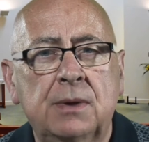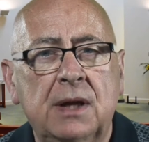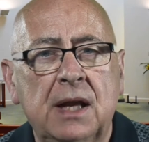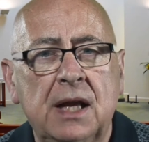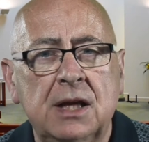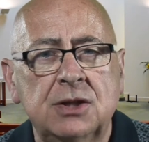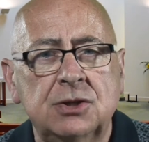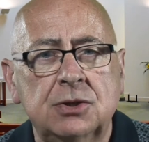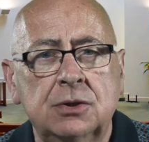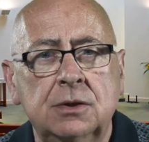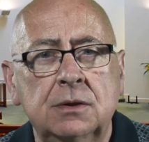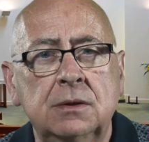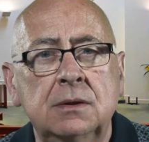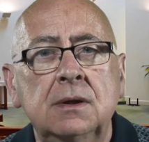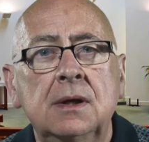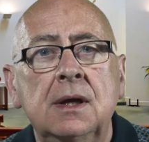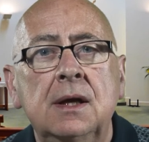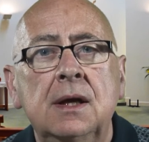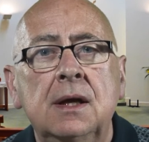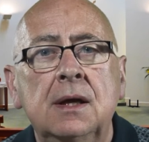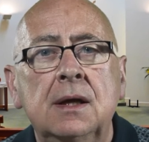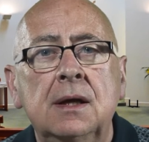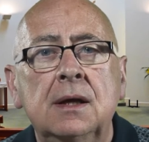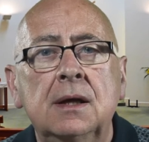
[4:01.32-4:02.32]
pleasure.
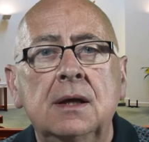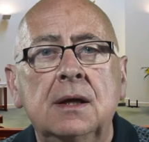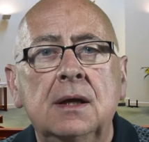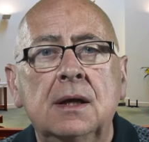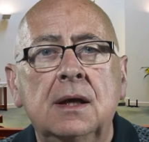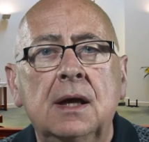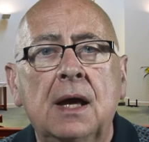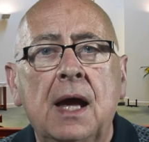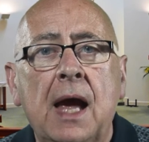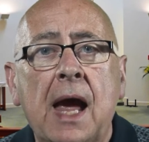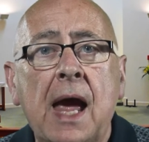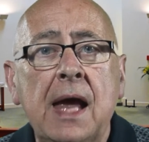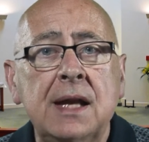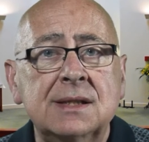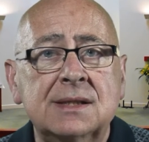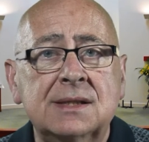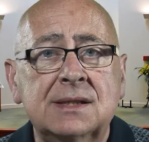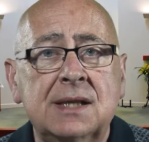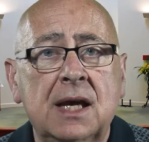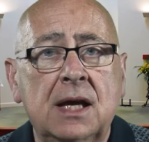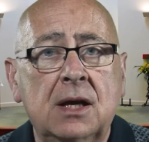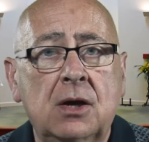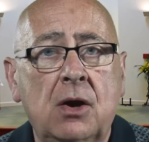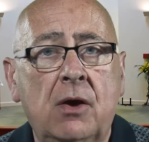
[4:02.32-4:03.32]
Hence
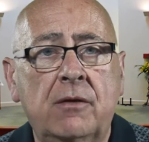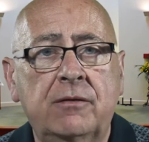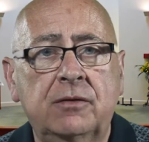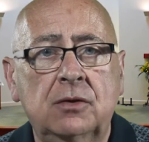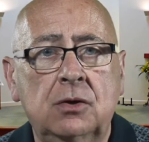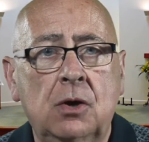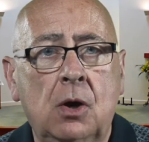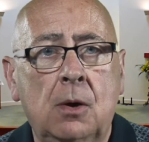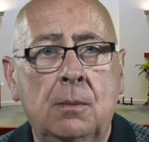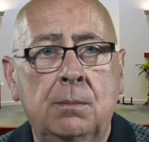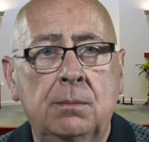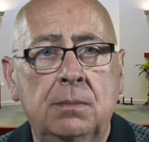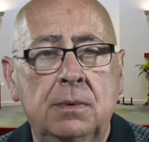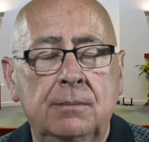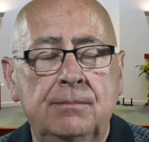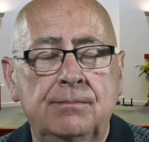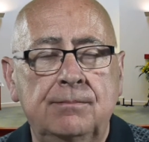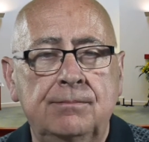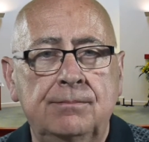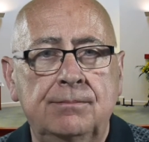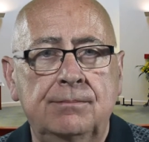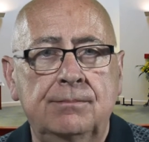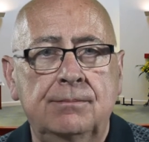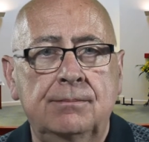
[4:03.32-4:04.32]
they cover up.
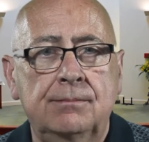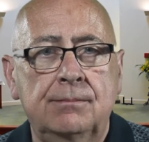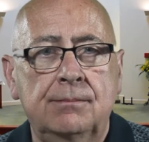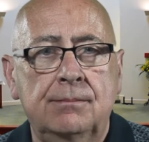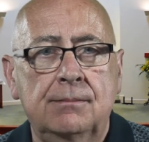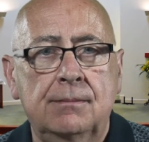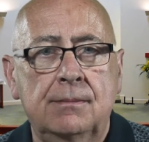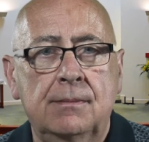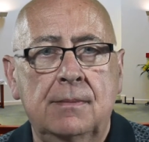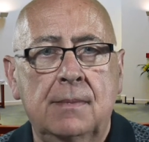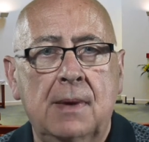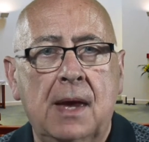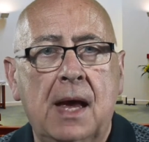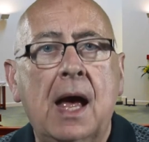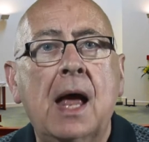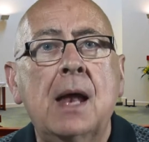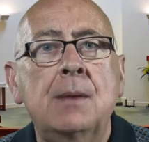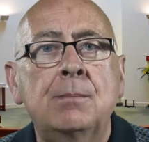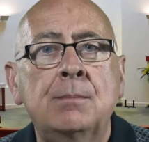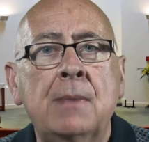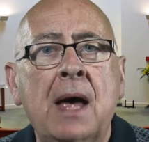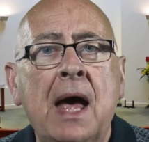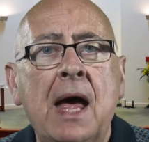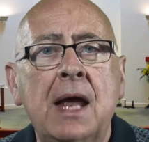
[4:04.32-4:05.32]

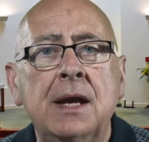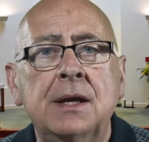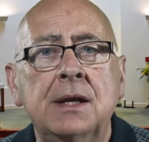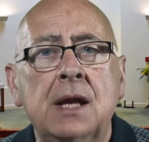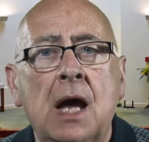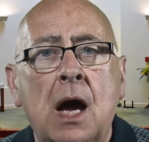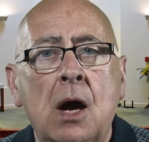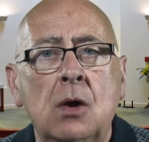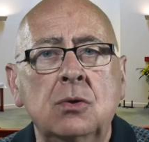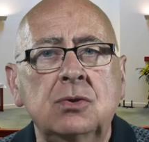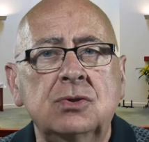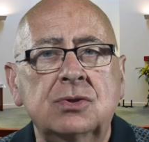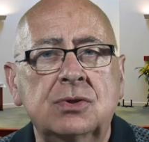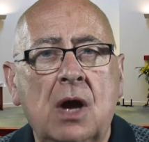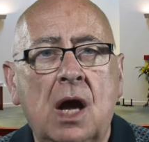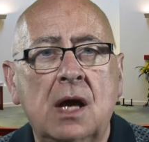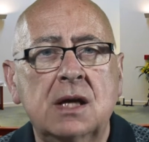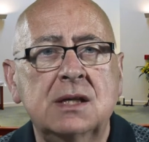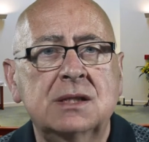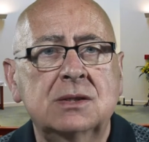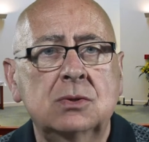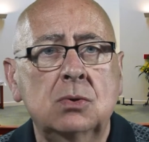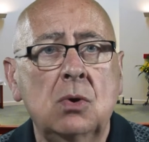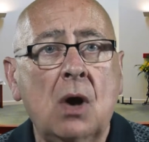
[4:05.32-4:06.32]
And man now
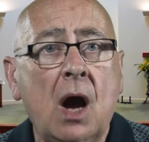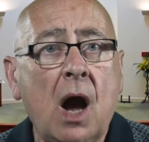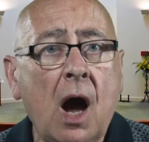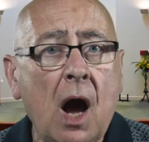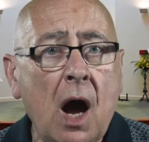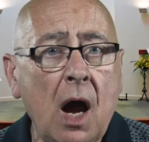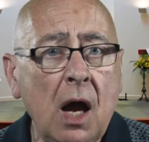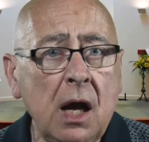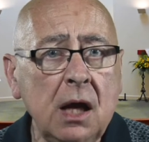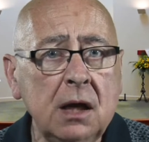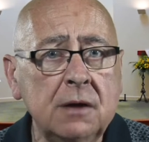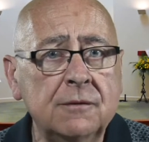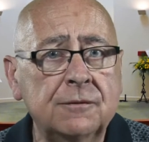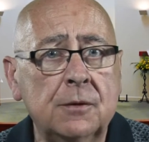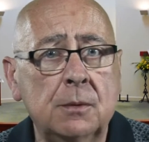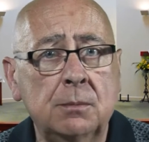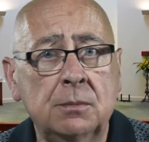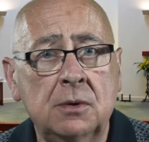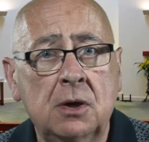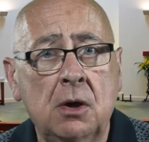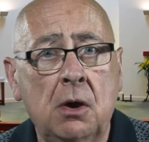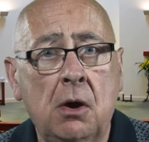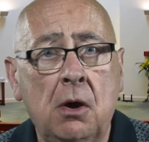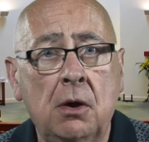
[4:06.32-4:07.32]
tries to hide
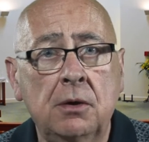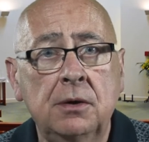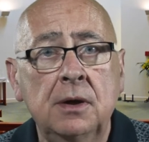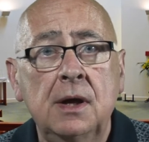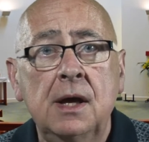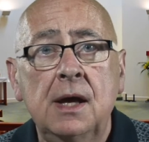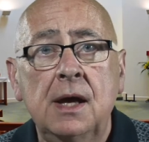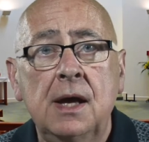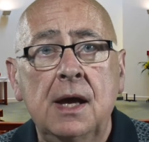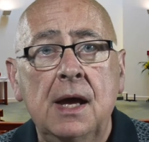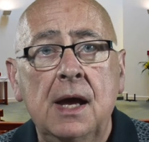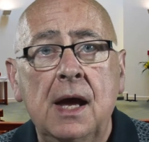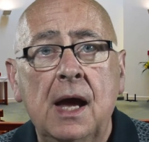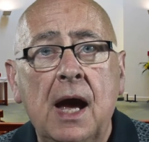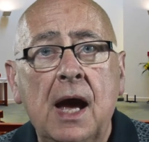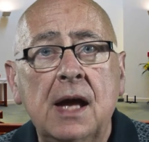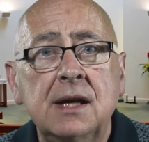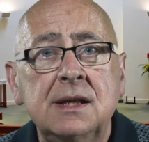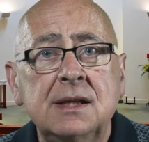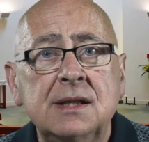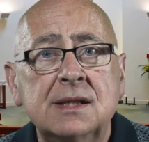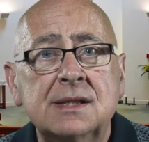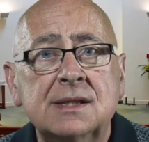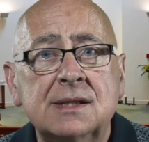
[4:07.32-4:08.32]
from God,
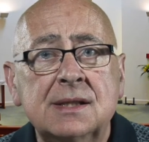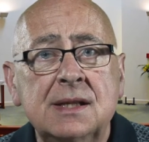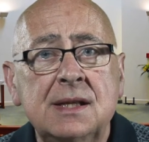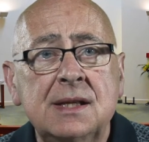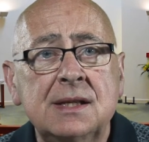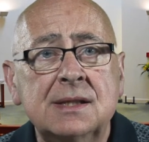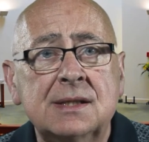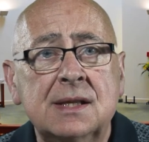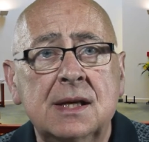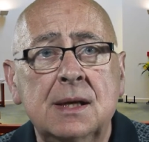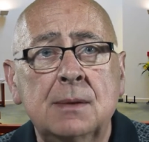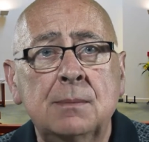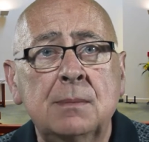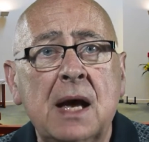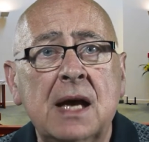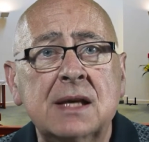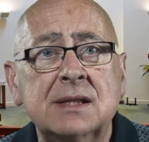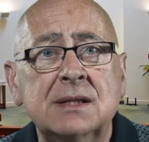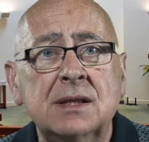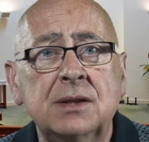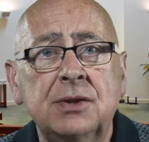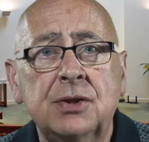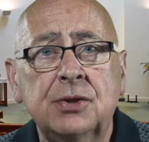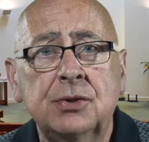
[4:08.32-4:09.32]
and he sees him
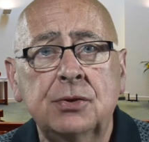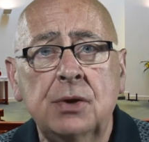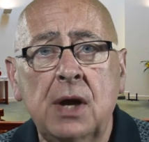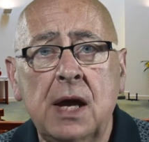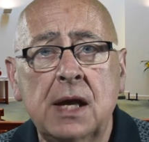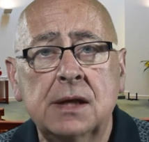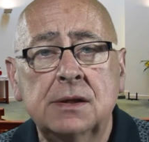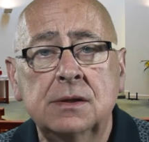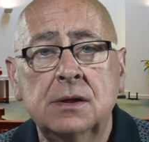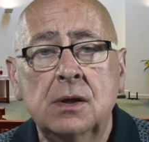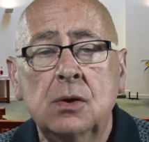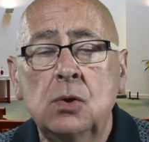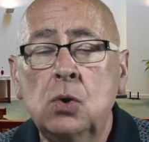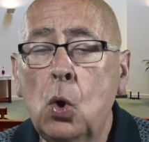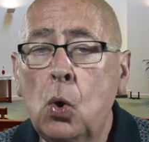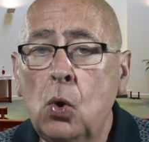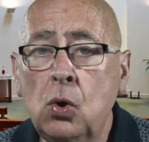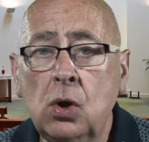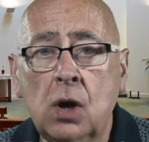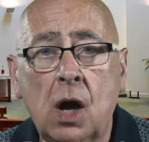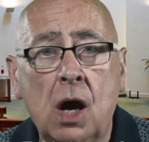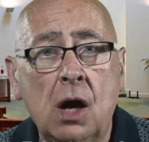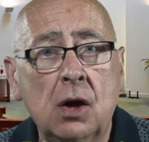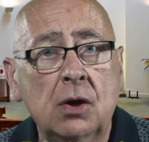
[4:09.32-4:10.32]
as a threat, no
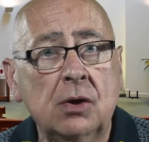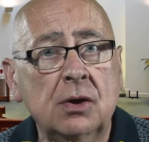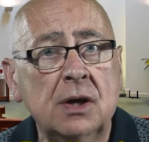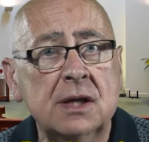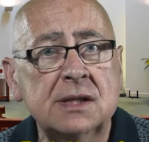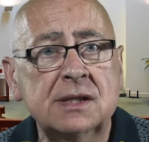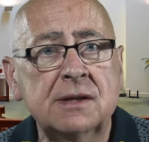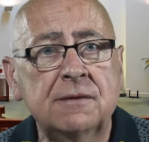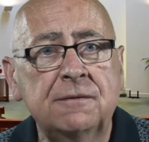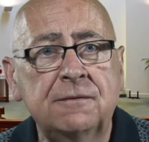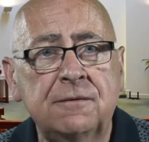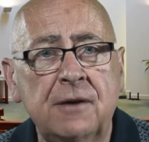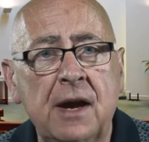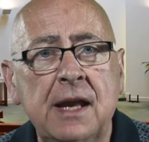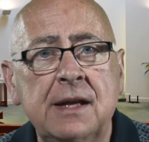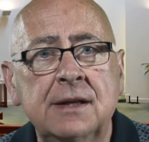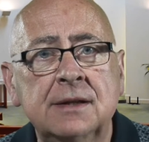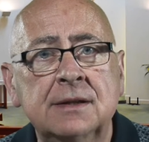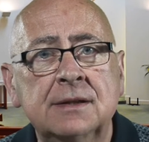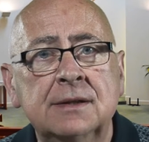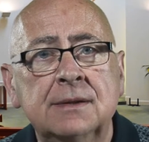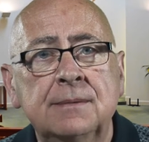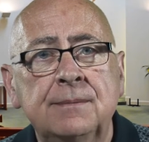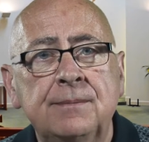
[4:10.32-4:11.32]
longer as a
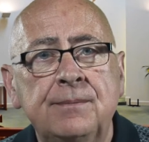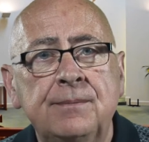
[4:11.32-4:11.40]
friend.